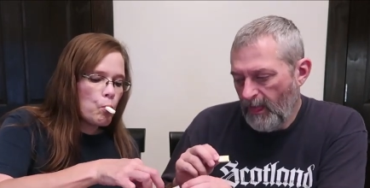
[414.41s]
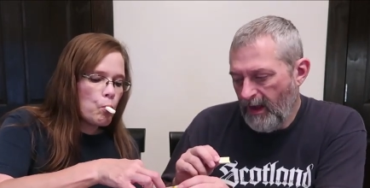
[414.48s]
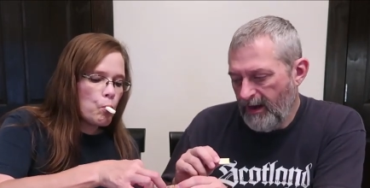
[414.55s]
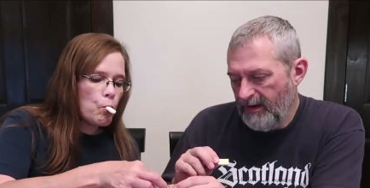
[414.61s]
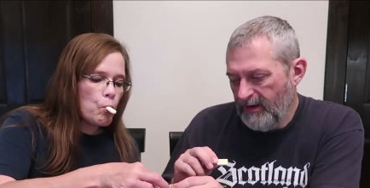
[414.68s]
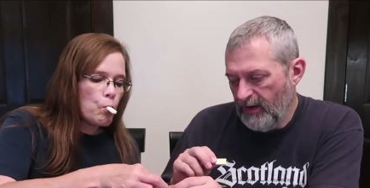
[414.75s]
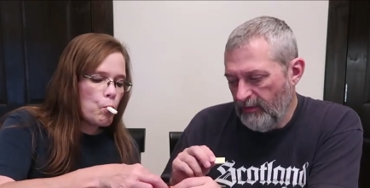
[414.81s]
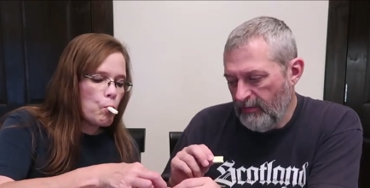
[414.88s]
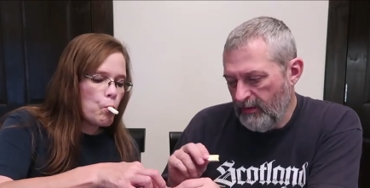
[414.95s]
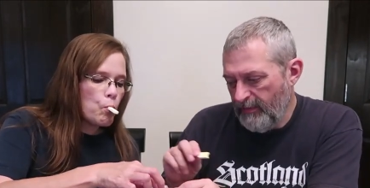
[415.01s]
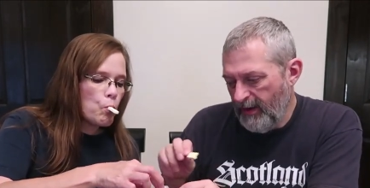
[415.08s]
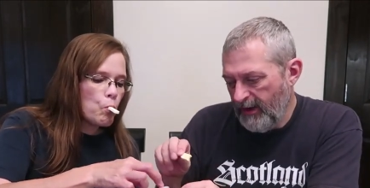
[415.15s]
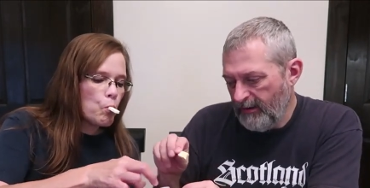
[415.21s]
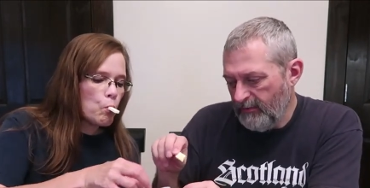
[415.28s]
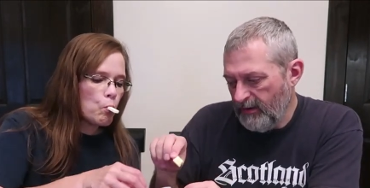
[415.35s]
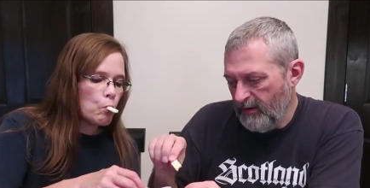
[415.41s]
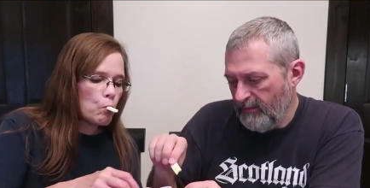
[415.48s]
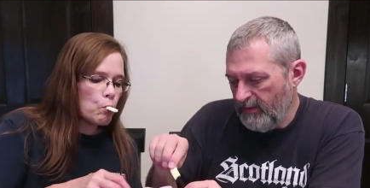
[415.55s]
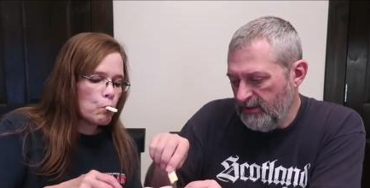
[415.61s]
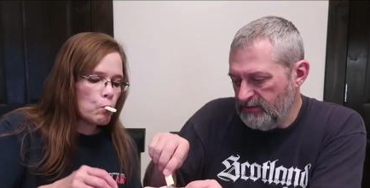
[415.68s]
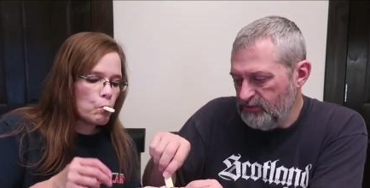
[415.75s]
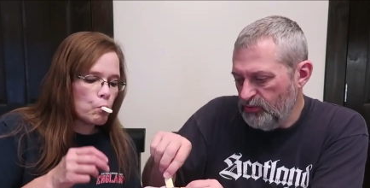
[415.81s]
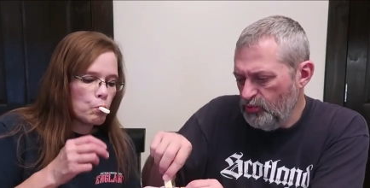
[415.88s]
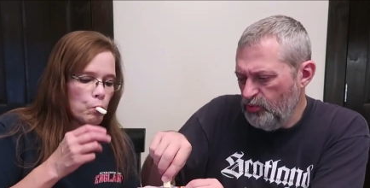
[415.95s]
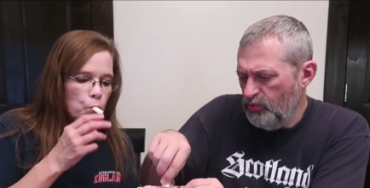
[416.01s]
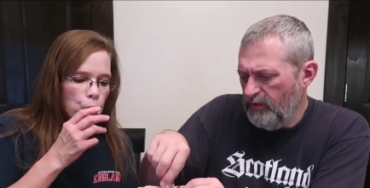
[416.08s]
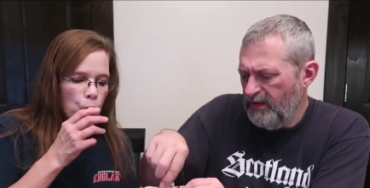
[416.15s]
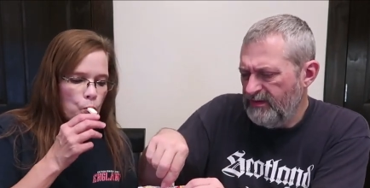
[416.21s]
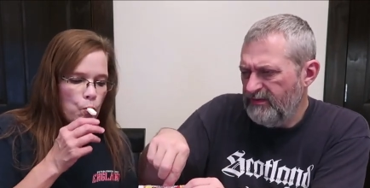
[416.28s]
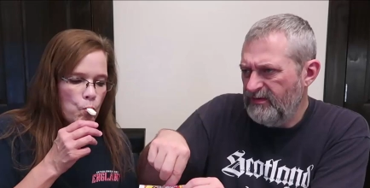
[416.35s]
Speaker 1: I got a little bit of powder, not much.
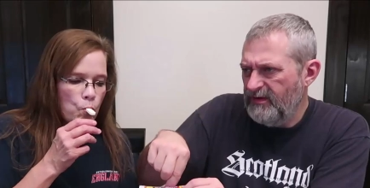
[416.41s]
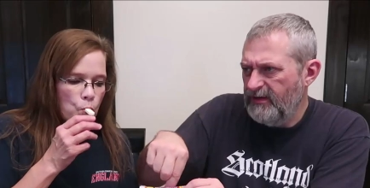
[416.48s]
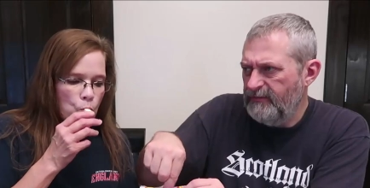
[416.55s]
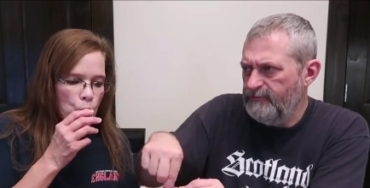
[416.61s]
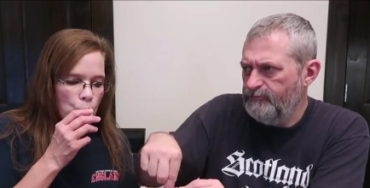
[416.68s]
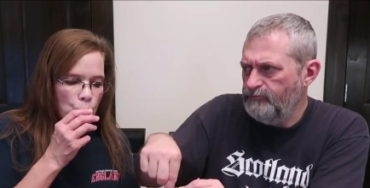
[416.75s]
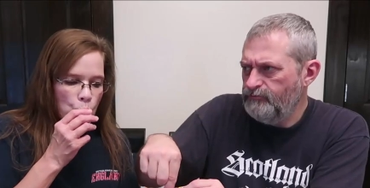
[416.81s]
Jeez, that's uh,